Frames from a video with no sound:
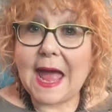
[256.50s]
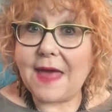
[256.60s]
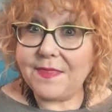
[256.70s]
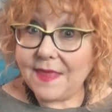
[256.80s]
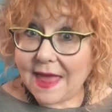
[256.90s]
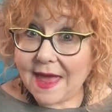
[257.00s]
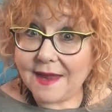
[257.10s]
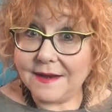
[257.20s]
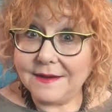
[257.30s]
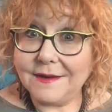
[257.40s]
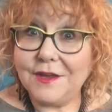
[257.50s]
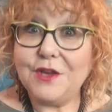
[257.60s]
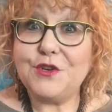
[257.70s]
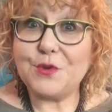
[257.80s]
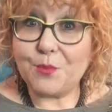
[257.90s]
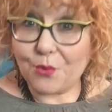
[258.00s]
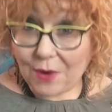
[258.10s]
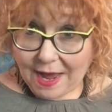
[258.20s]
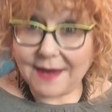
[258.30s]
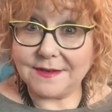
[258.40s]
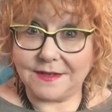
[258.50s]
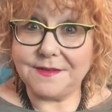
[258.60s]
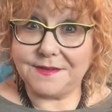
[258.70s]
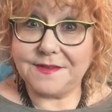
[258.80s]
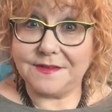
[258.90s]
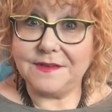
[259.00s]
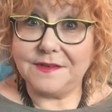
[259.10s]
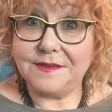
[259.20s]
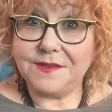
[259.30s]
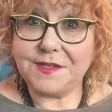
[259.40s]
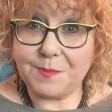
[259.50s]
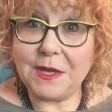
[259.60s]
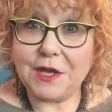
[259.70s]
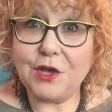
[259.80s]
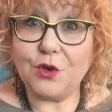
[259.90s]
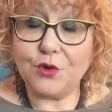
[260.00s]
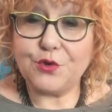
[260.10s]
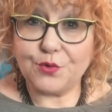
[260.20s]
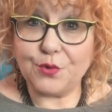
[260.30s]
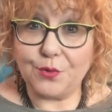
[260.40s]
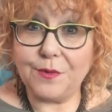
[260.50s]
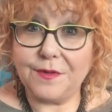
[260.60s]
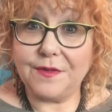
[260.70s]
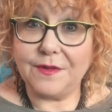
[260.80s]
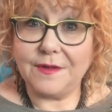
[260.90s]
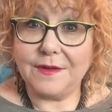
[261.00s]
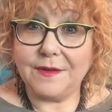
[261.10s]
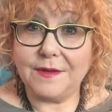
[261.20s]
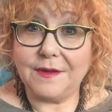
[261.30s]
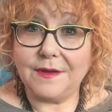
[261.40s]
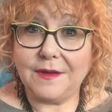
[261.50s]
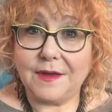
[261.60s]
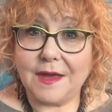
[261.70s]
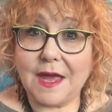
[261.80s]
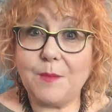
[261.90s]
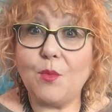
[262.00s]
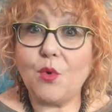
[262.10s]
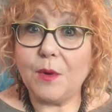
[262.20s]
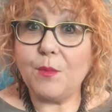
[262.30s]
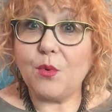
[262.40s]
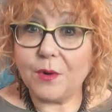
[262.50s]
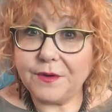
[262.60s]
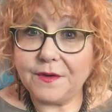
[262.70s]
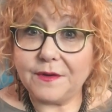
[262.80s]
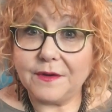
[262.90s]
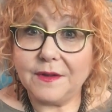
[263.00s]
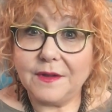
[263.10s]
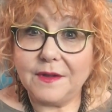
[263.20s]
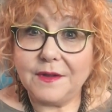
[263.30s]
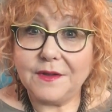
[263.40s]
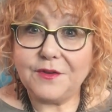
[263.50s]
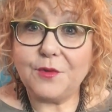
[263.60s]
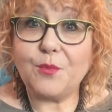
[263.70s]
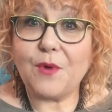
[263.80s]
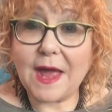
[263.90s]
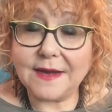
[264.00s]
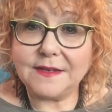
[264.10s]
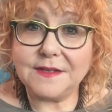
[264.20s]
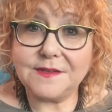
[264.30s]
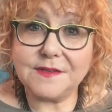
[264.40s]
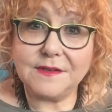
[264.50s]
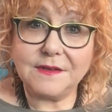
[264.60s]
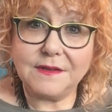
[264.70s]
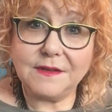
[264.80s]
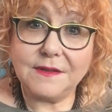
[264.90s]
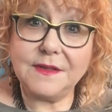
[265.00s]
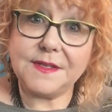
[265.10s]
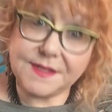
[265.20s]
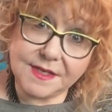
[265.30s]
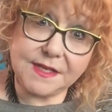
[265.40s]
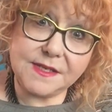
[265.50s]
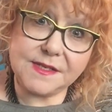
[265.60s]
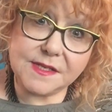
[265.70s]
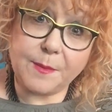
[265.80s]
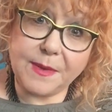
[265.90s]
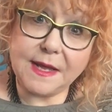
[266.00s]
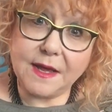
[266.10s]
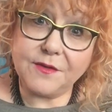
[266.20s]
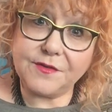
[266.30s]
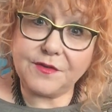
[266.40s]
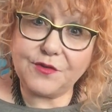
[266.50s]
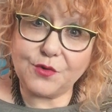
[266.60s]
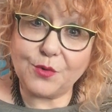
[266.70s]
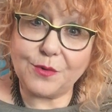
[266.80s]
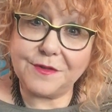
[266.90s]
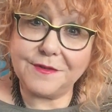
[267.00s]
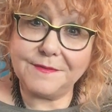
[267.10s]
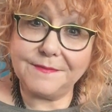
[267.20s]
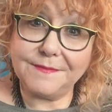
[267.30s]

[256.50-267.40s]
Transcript: And then to practice speaking your truth, and more important, to practice listening to somebody else's truth.